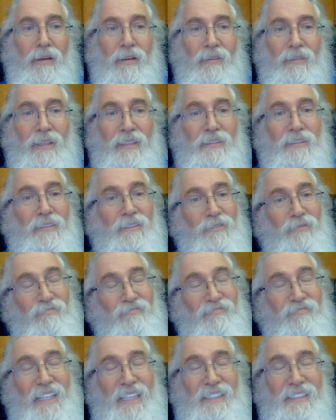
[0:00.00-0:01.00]
This
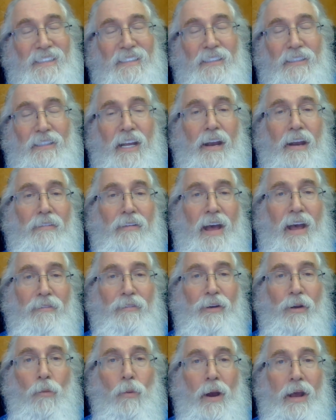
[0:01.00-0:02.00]
is instead of
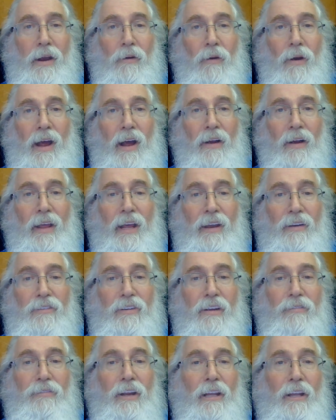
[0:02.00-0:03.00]
having to wait around at
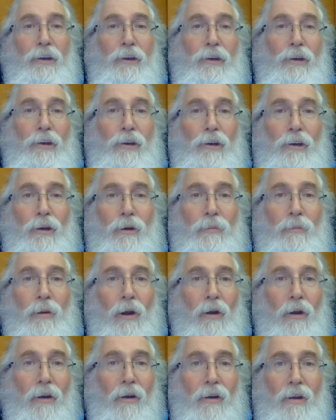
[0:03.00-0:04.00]
Jiffy Lube
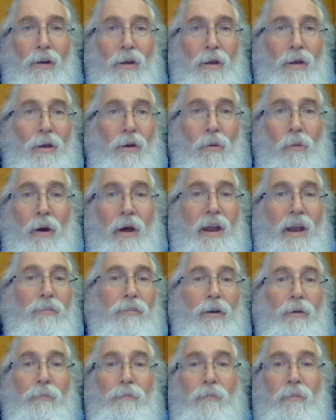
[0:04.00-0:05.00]
or
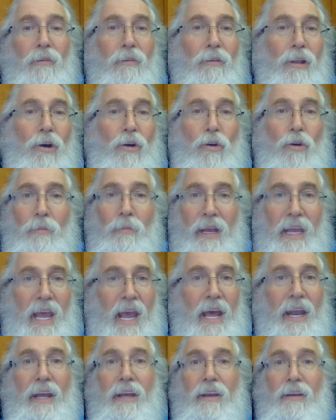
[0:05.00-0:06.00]
whatever local
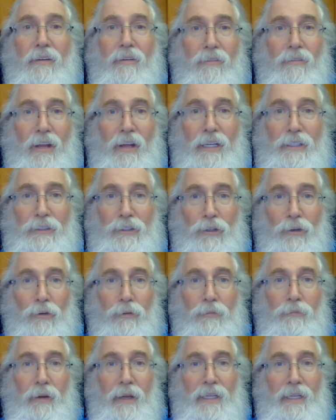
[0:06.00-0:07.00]
mechanic does
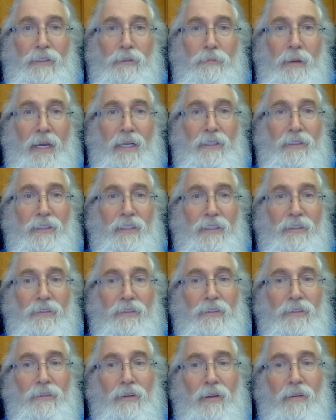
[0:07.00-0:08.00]
your inspections.